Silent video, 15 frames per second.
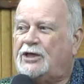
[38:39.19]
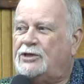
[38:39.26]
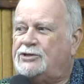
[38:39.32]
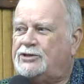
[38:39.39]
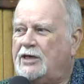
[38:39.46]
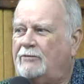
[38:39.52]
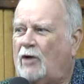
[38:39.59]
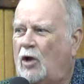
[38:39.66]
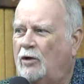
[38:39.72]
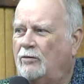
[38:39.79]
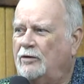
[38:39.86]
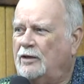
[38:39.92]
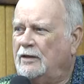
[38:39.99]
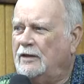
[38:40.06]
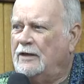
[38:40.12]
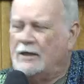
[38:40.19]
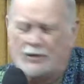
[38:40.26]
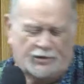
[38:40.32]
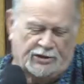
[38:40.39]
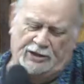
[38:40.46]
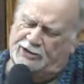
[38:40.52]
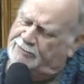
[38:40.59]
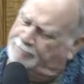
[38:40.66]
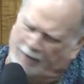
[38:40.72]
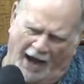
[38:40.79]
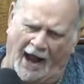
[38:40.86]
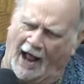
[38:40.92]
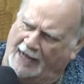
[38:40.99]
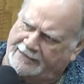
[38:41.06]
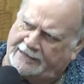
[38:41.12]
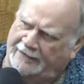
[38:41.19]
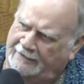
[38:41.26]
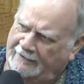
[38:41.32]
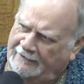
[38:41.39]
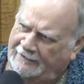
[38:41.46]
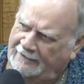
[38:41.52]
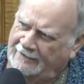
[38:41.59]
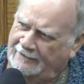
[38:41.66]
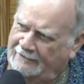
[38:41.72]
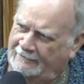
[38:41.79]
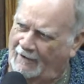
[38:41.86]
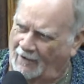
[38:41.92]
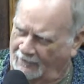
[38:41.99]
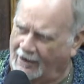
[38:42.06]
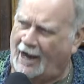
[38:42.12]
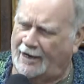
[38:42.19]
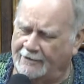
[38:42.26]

Sin is still sin. How many know sin's evil?